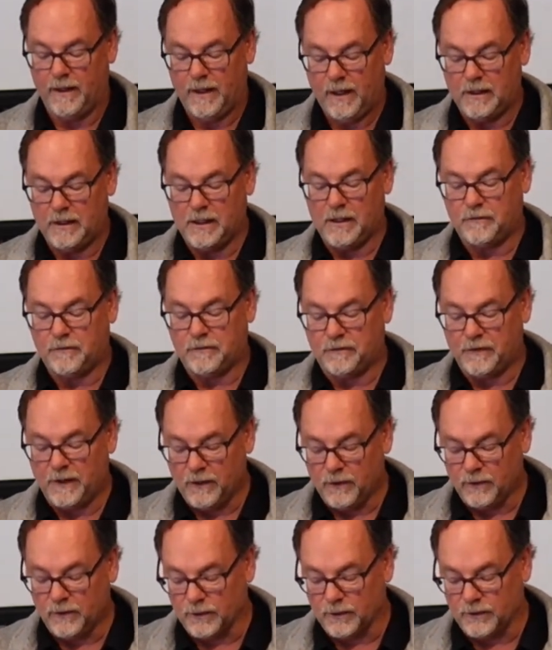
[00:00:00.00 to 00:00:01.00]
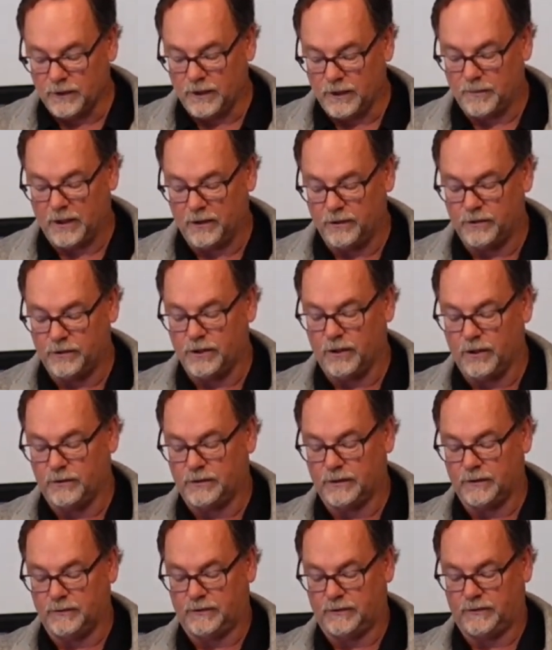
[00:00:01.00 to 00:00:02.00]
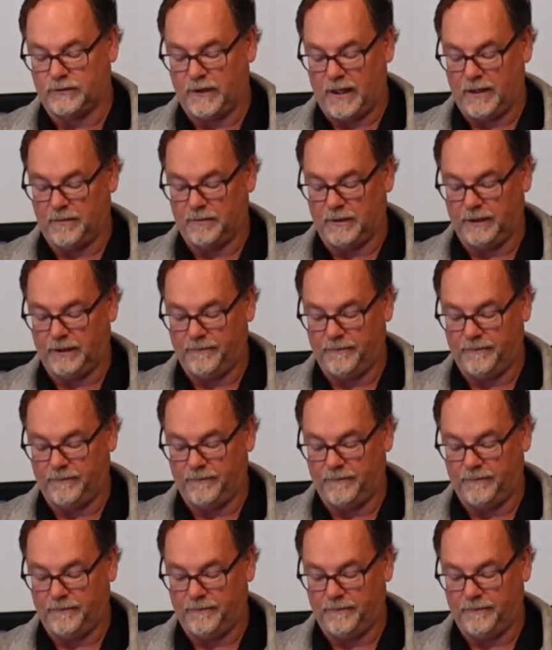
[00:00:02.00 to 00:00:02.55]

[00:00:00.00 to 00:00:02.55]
And then Pharaoh learned about Joseph's family.